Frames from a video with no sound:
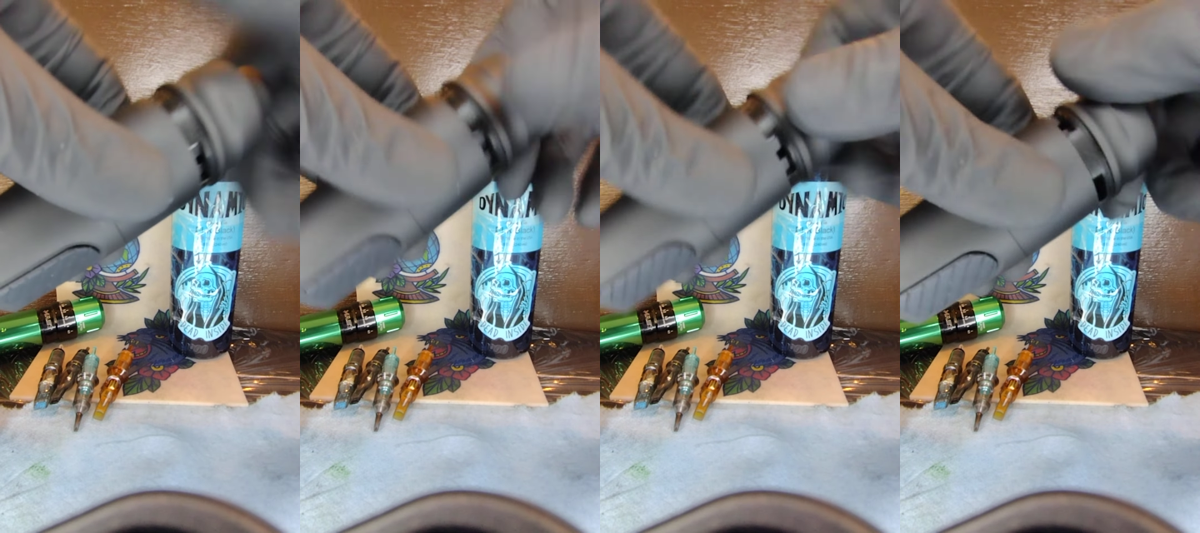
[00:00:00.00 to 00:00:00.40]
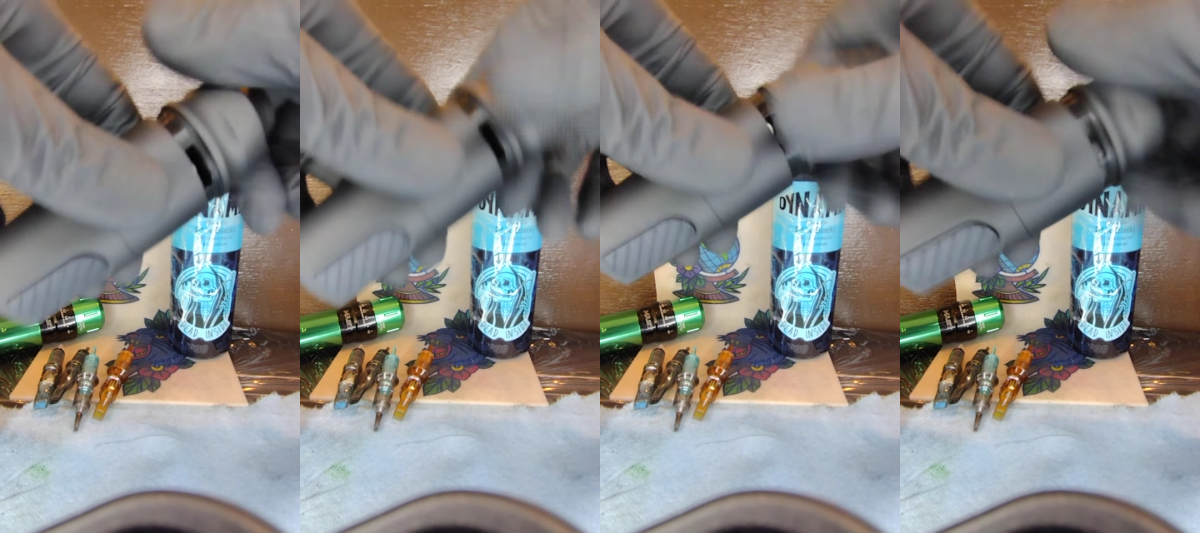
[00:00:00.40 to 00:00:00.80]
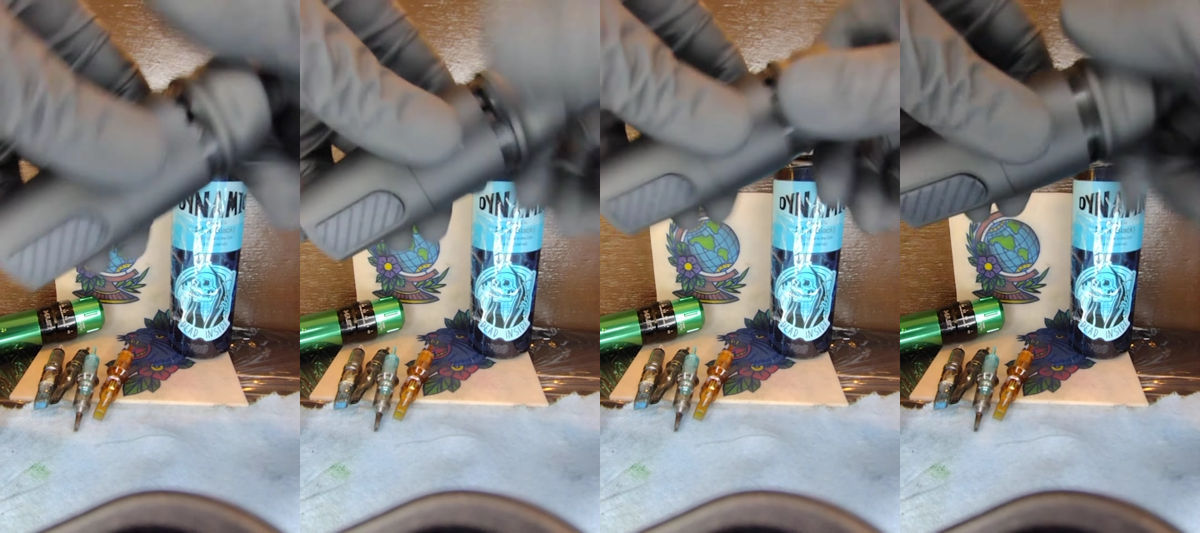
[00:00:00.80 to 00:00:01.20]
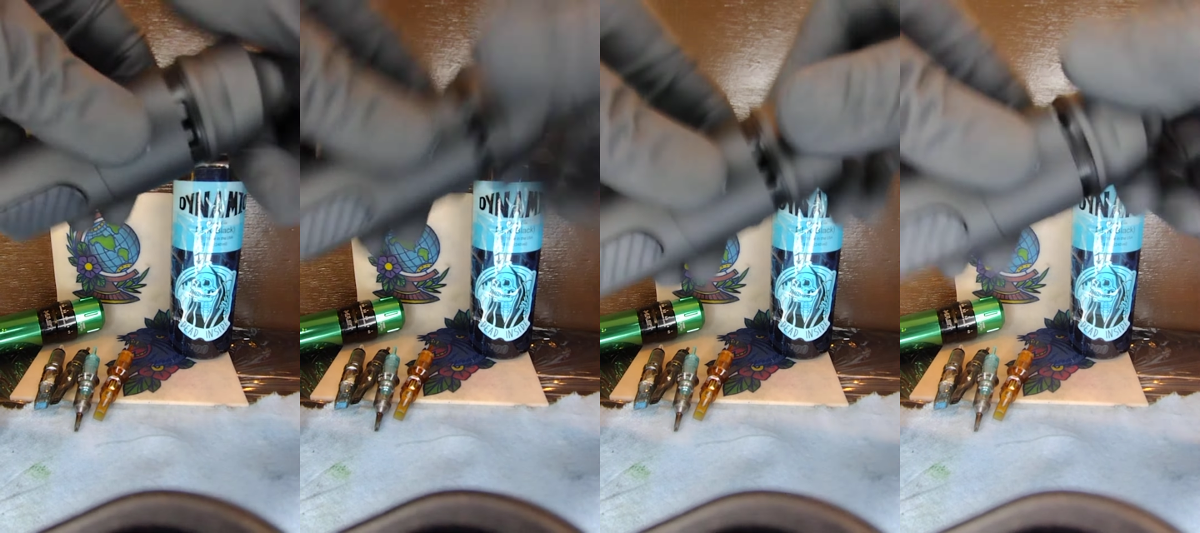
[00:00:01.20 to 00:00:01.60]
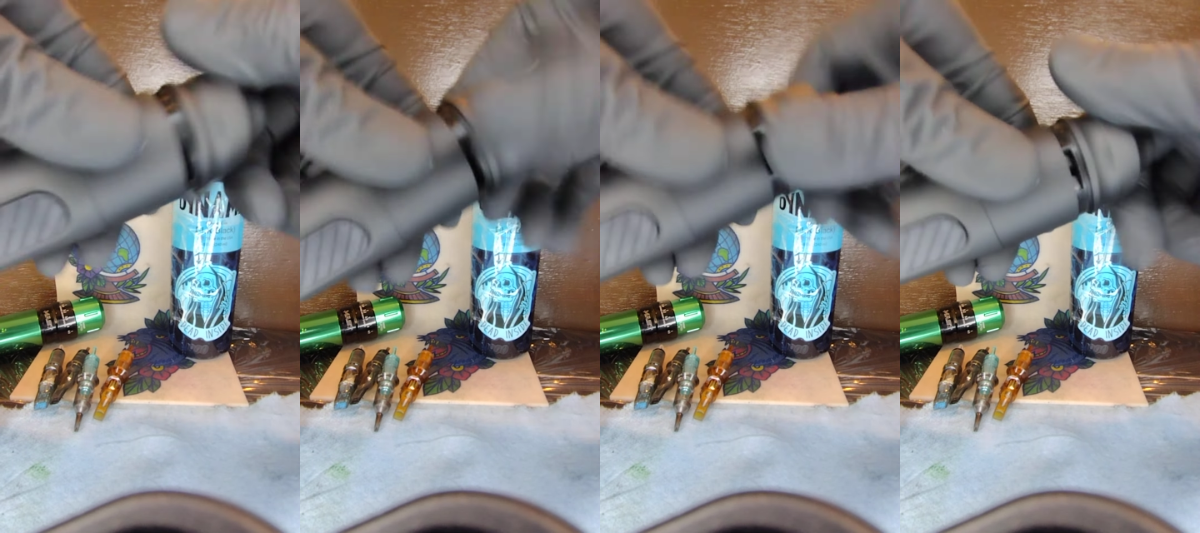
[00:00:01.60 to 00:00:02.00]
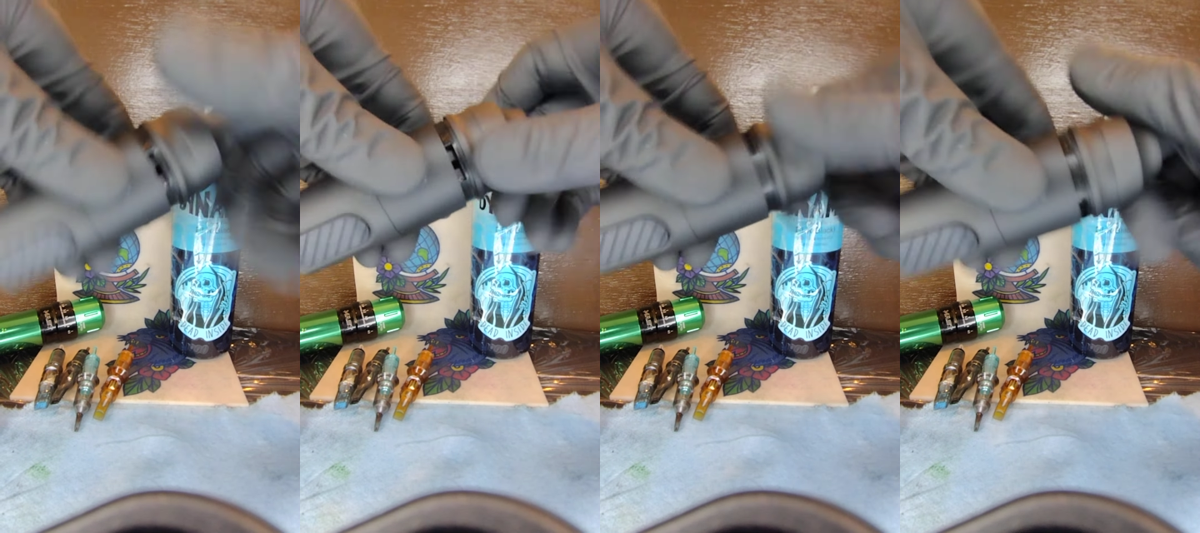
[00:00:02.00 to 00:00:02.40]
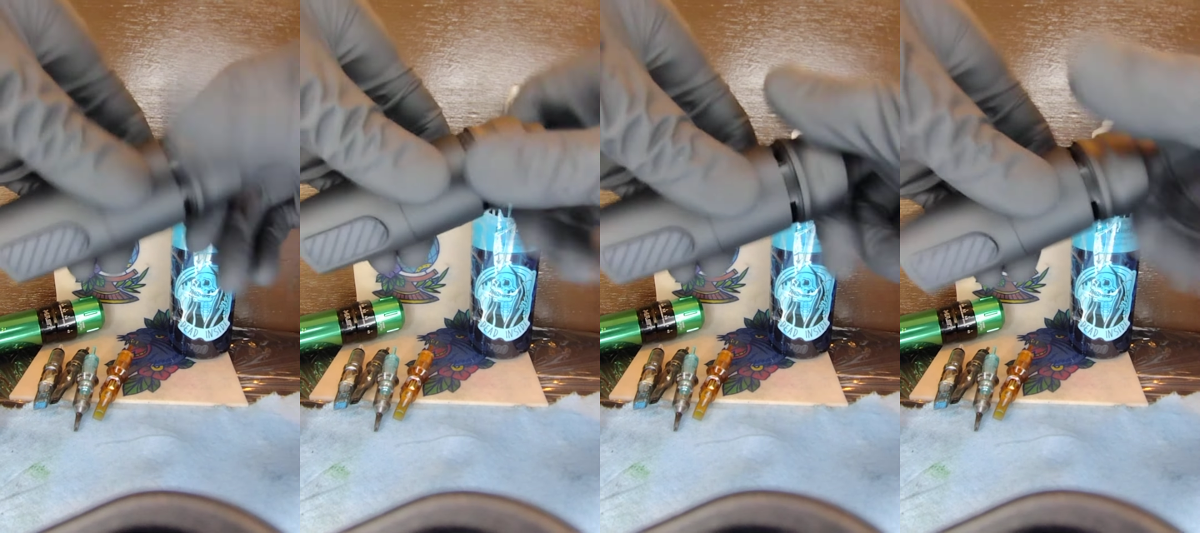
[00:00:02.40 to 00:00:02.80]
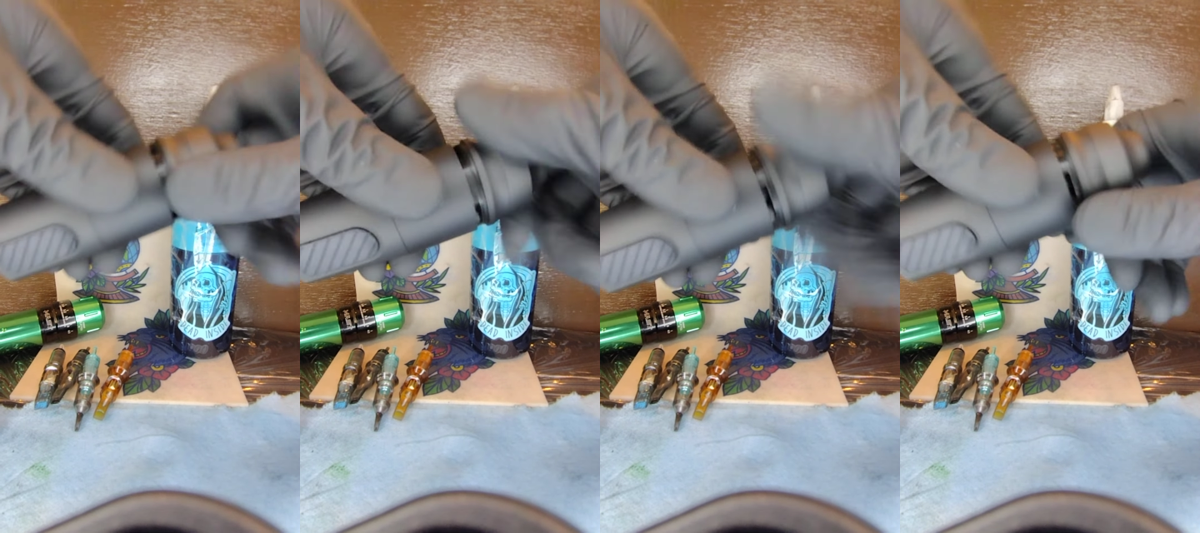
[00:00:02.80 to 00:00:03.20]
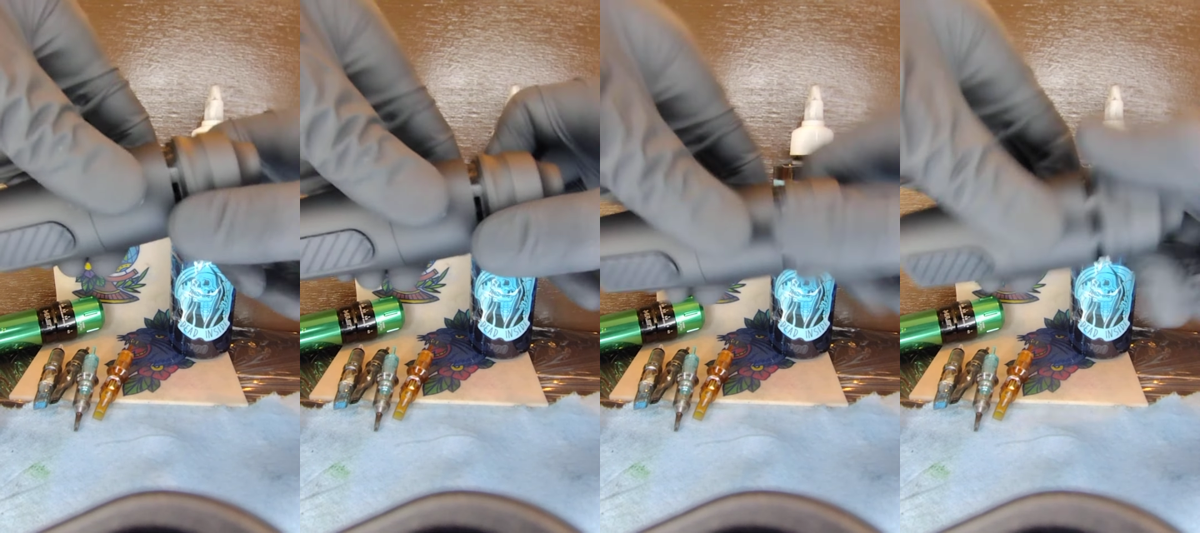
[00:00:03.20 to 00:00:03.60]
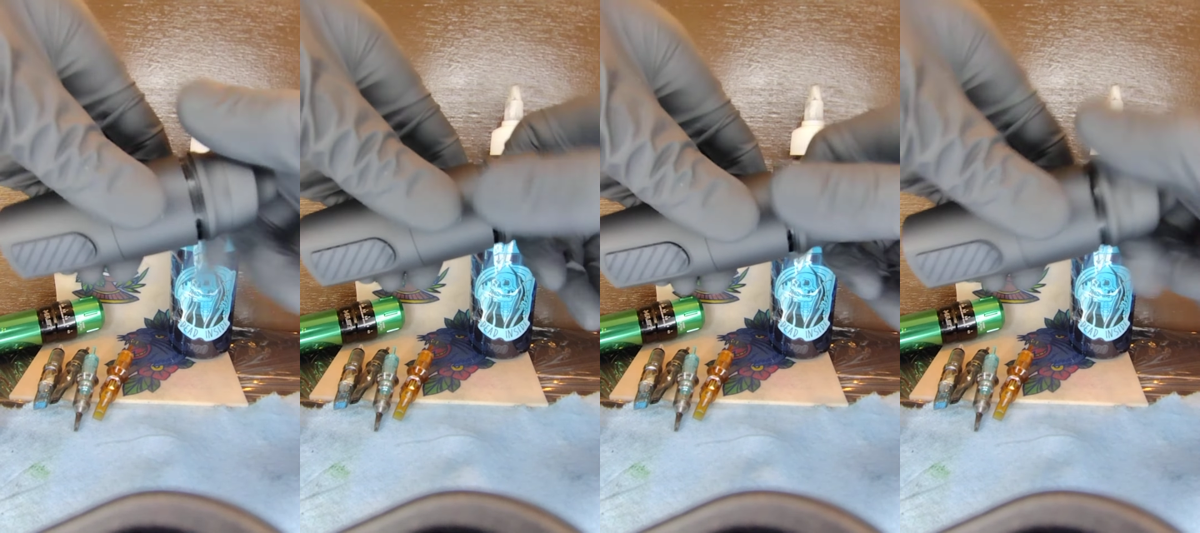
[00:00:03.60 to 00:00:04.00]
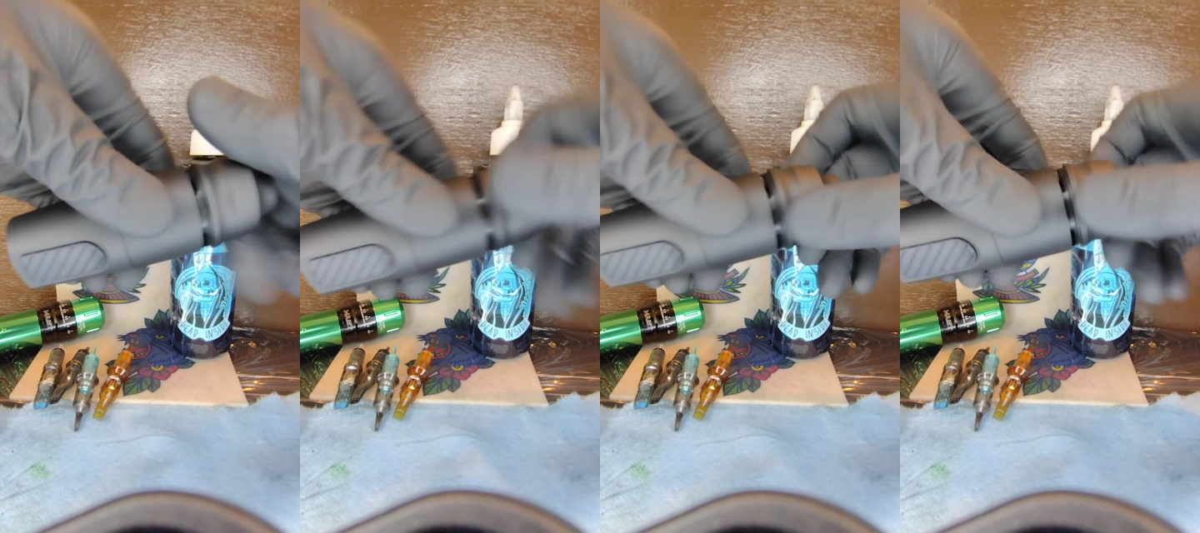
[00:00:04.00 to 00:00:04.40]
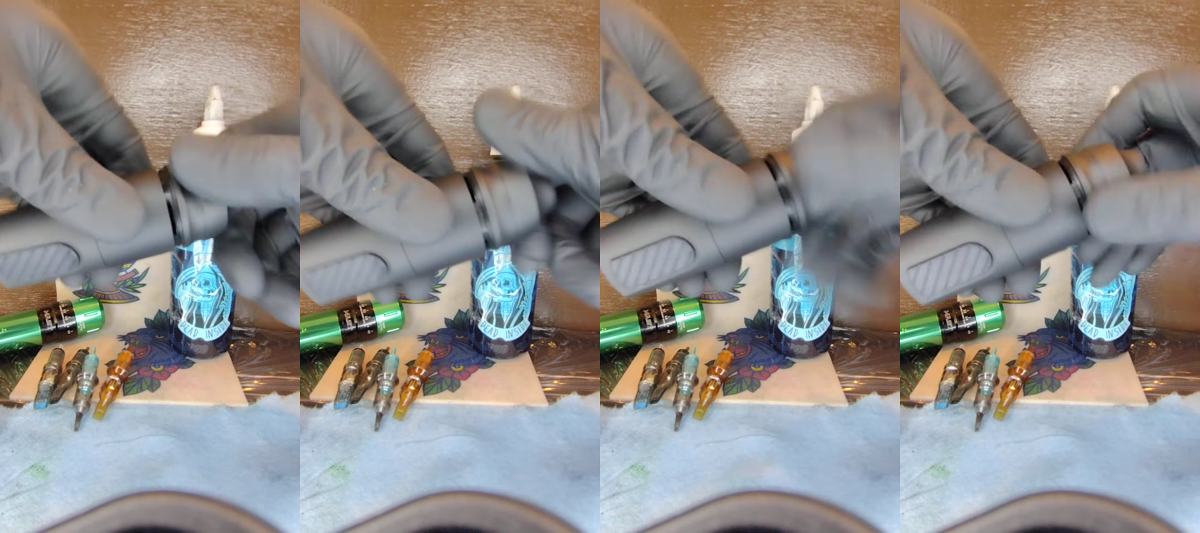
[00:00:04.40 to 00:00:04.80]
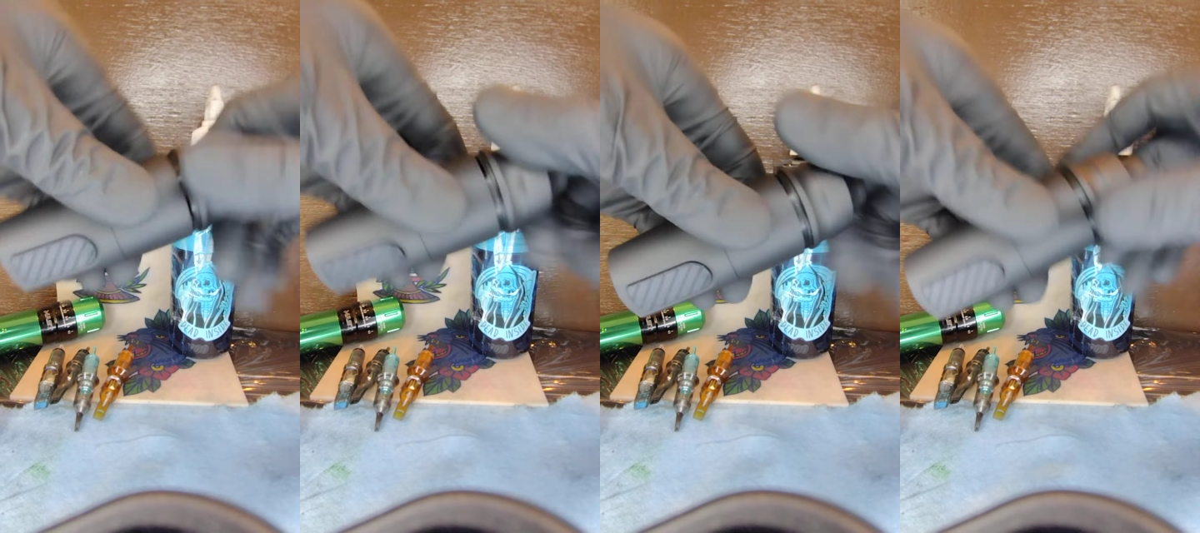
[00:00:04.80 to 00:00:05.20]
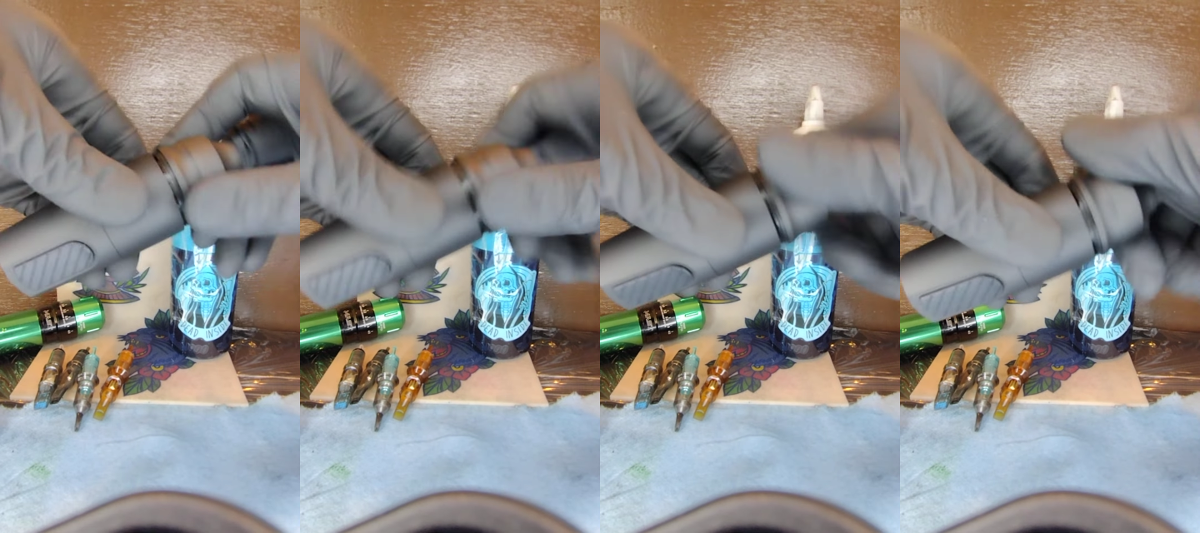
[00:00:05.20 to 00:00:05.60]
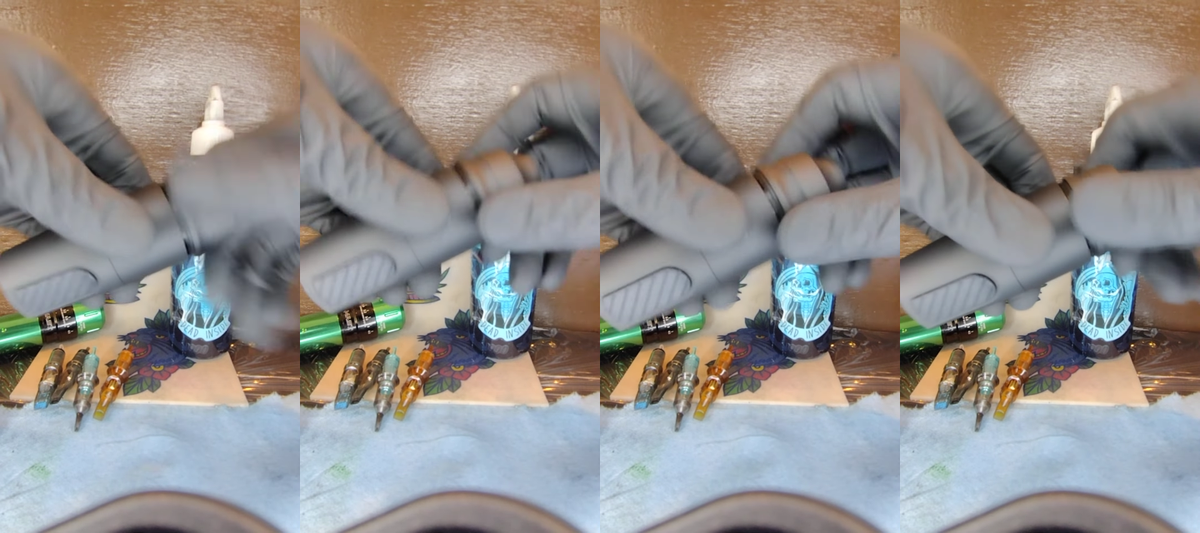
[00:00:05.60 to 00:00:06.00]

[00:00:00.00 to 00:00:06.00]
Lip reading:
(no speaker visible)